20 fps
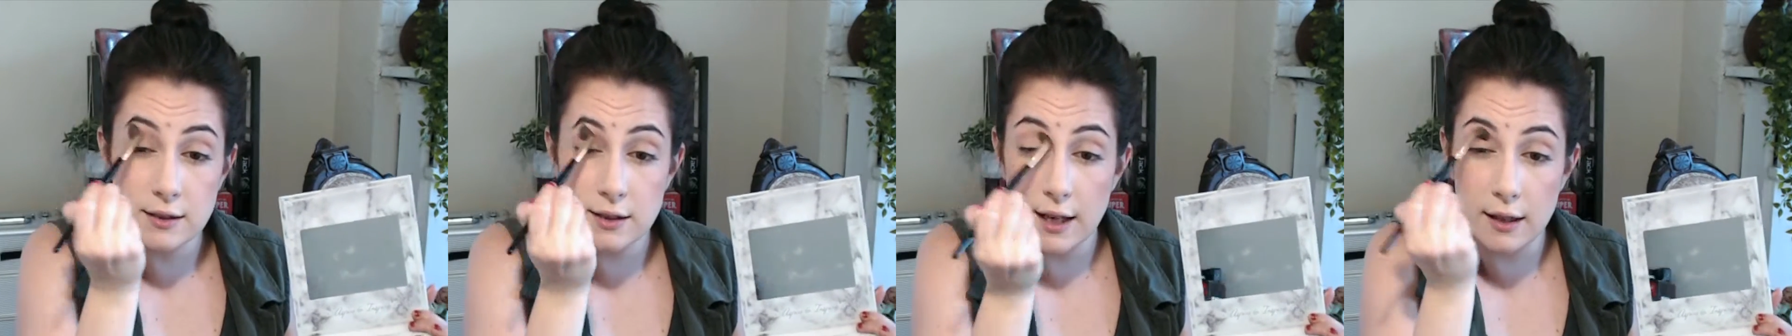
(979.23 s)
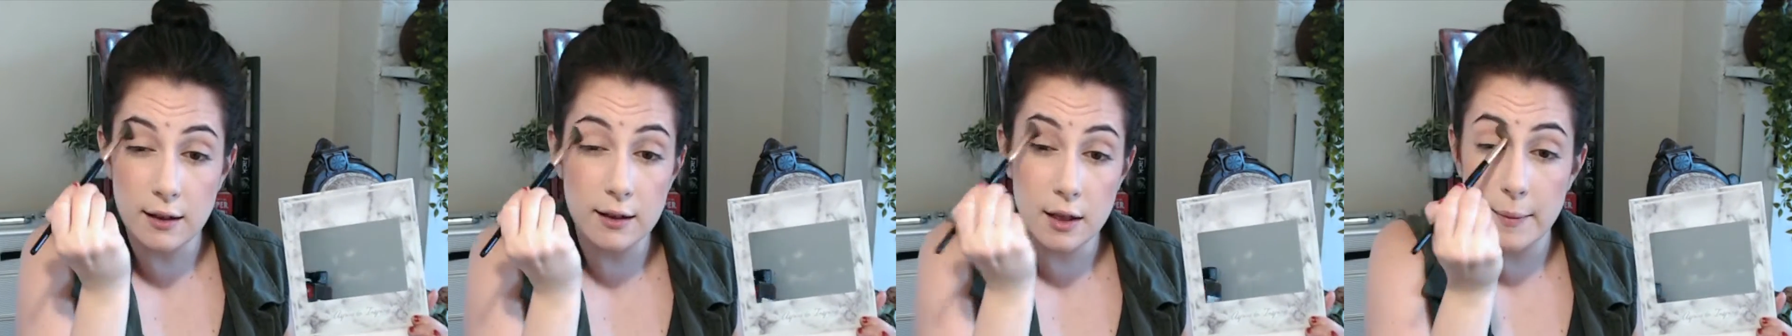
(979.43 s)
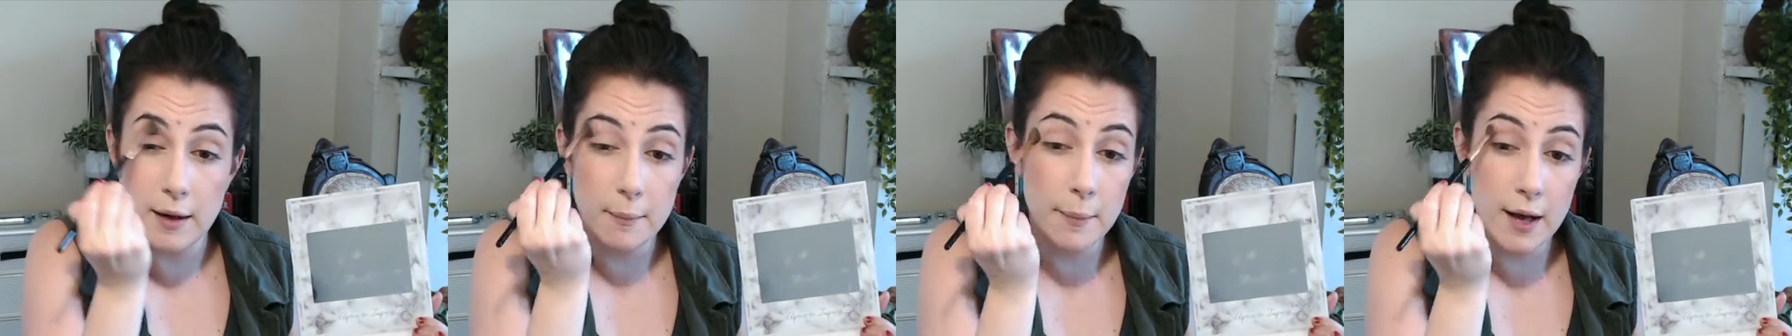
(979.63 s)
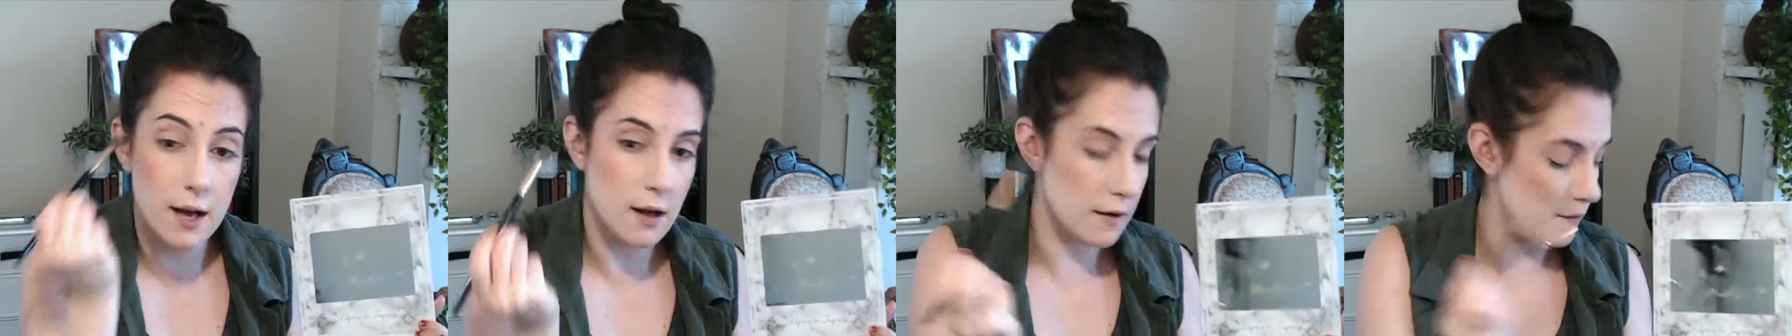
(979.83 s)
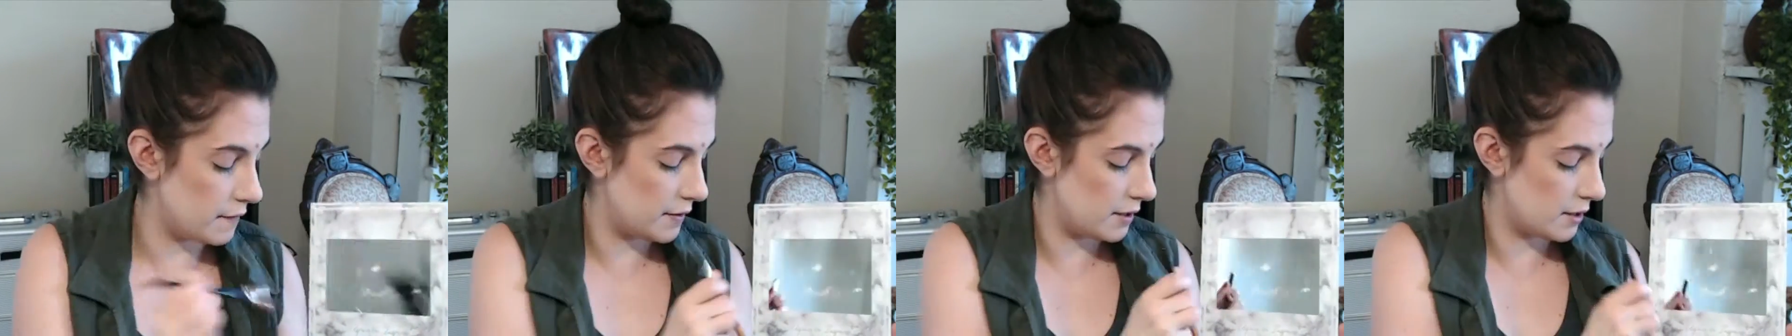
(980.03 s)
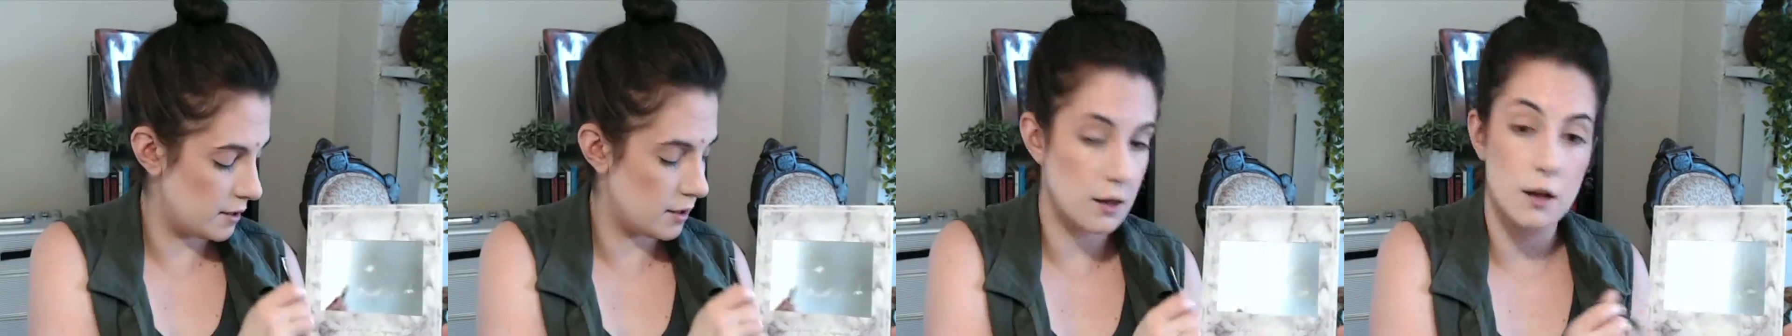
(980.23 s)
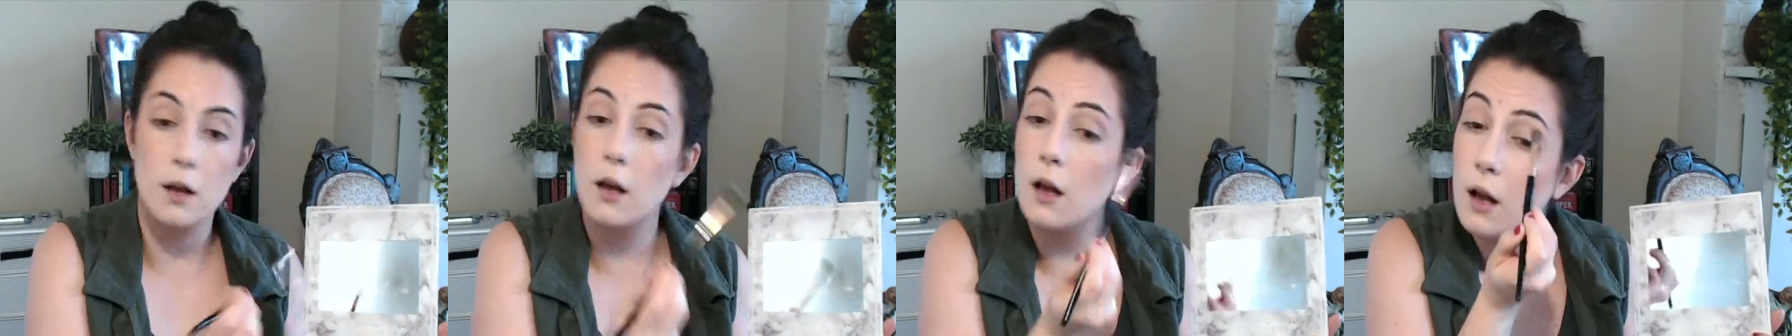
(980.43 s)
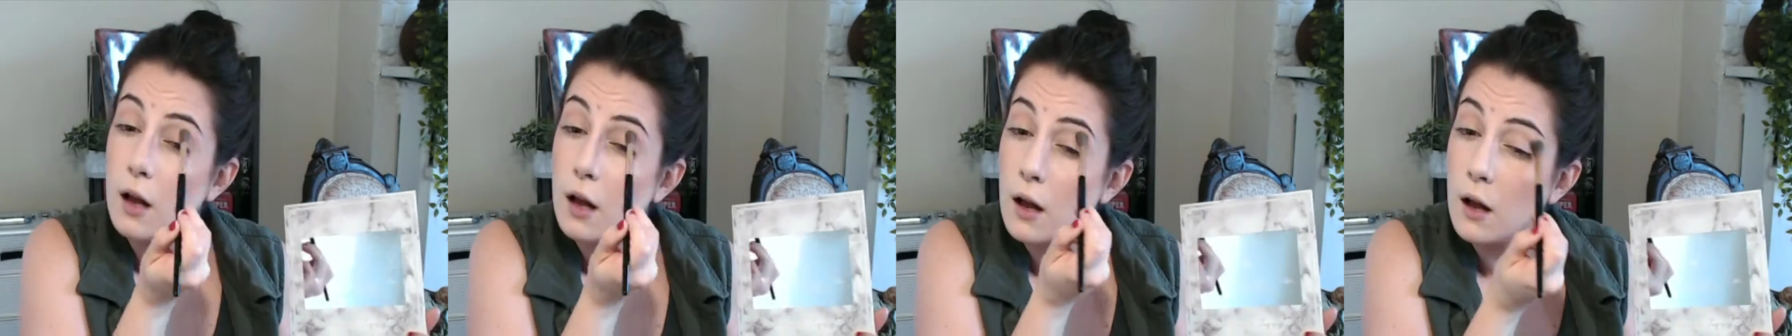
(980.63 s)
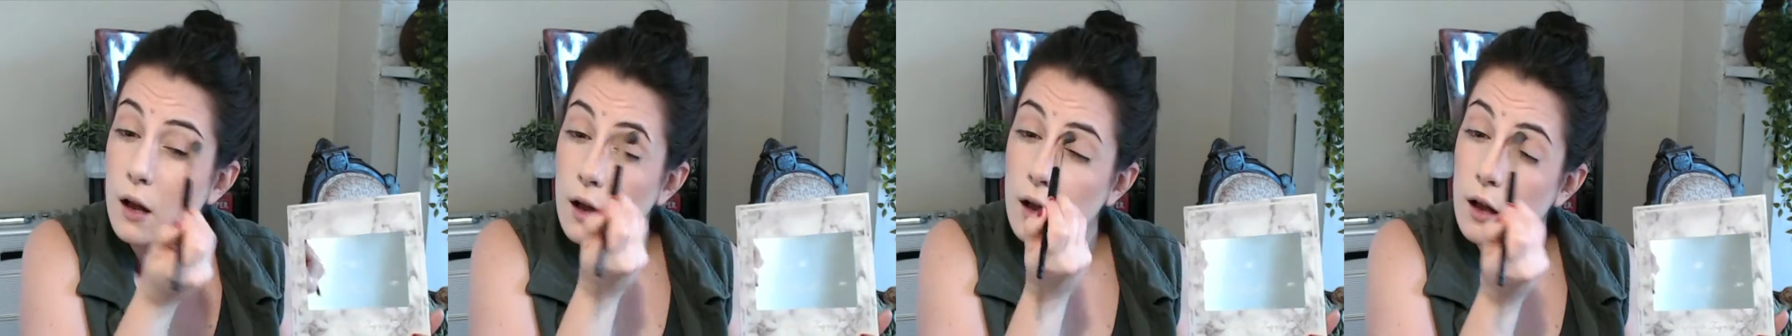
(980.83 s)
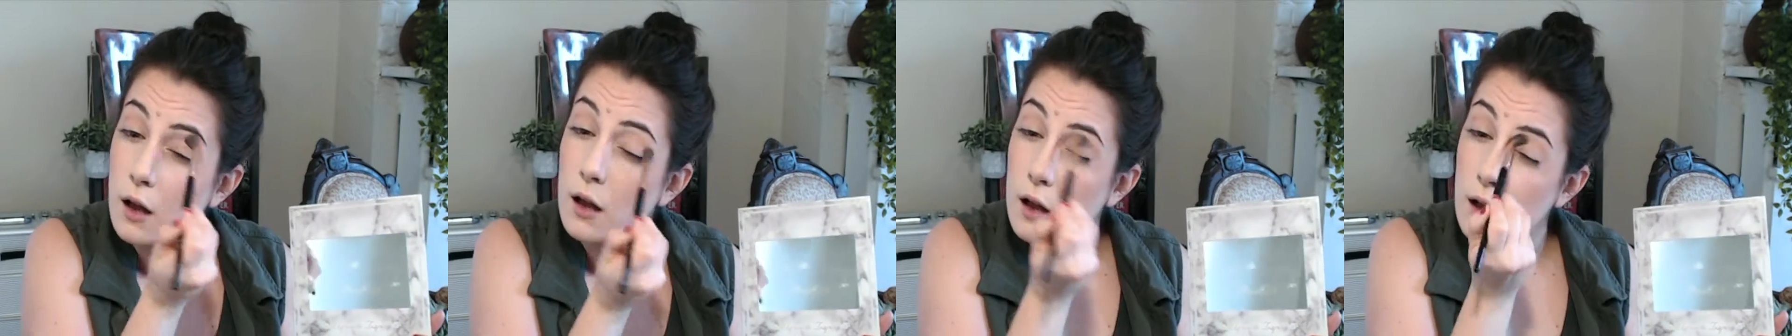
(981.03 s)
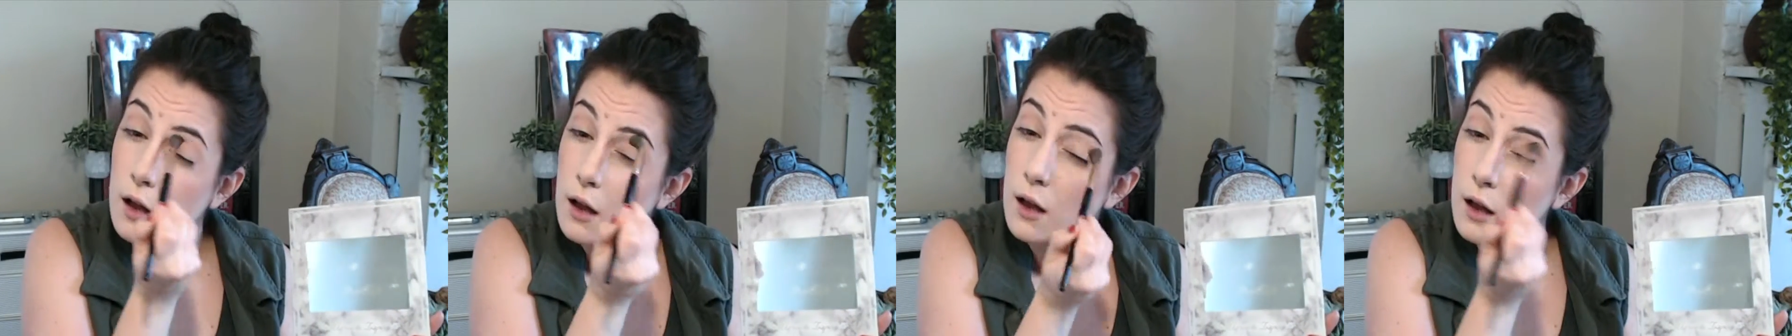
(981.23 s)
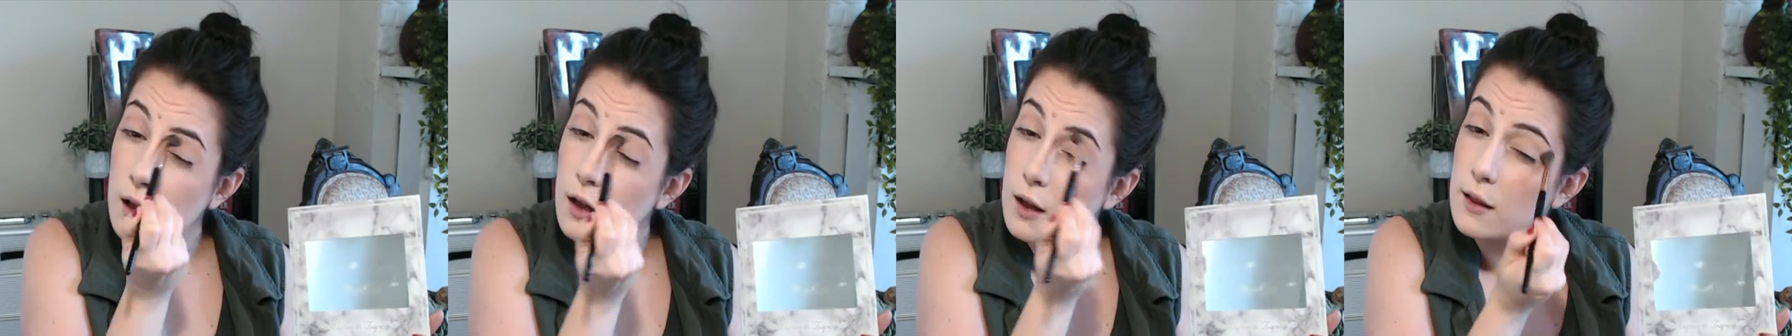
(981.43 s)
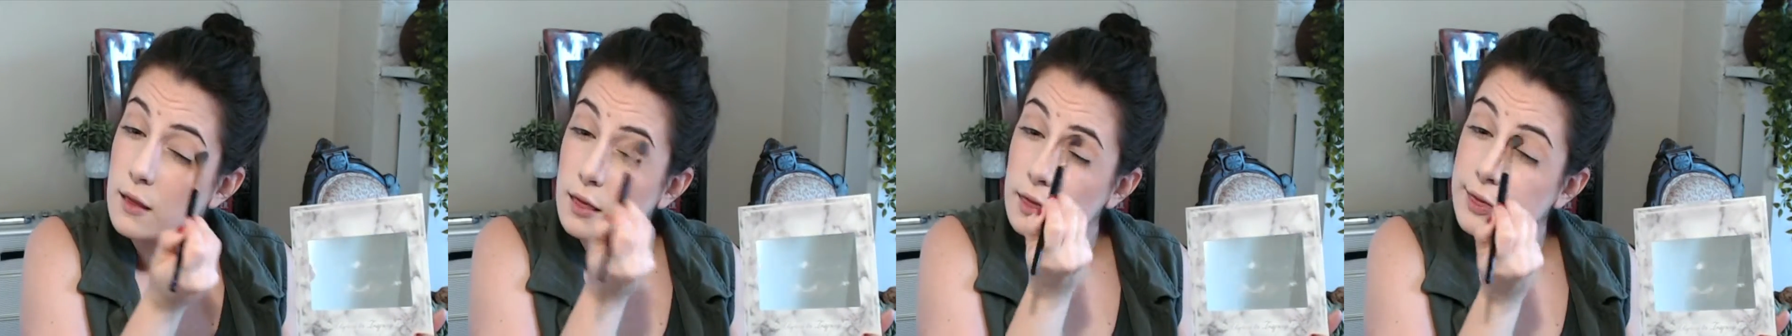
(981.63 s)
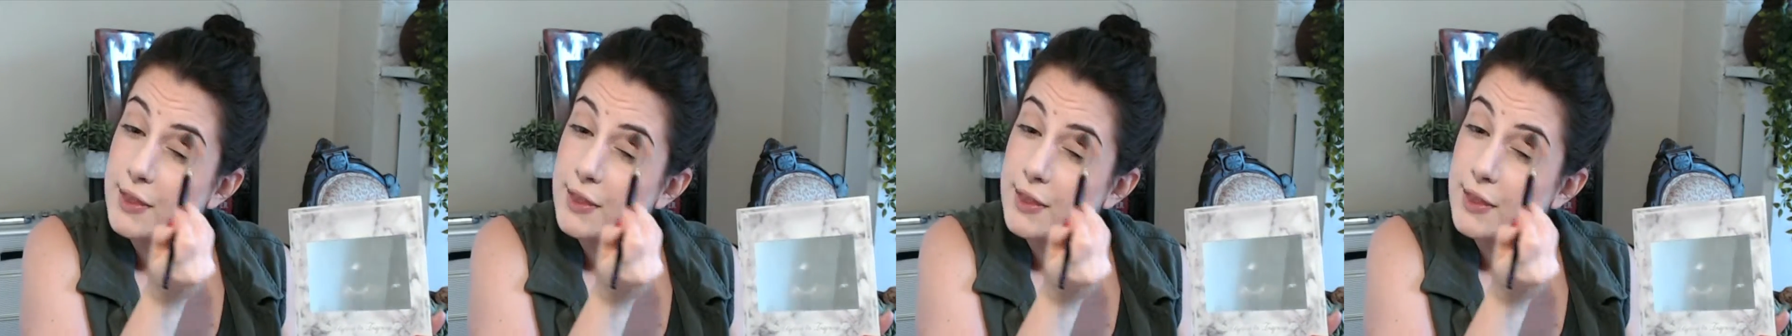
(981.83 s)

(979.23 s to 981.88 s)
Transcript: These shadows, like, they really do the work for you,